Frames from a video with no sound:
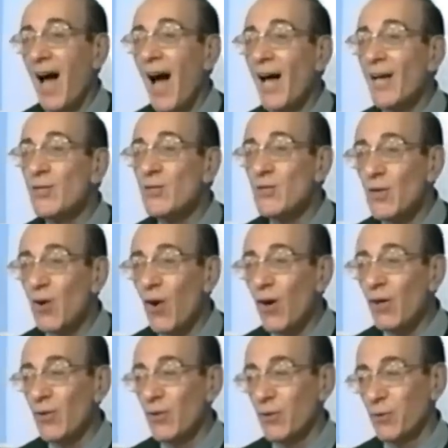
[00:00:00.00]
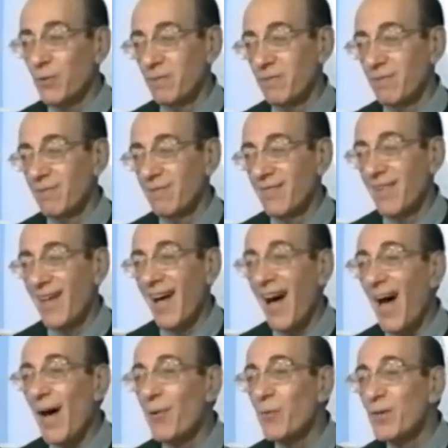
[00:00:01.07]
I saw you.
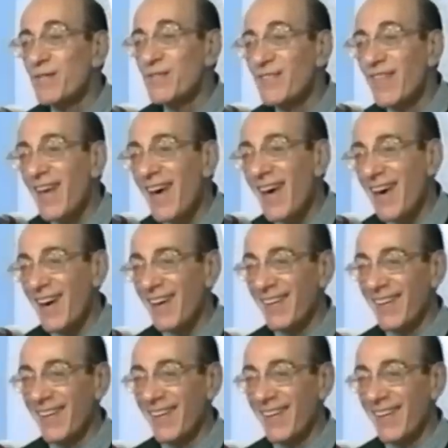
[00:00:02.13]
I was there.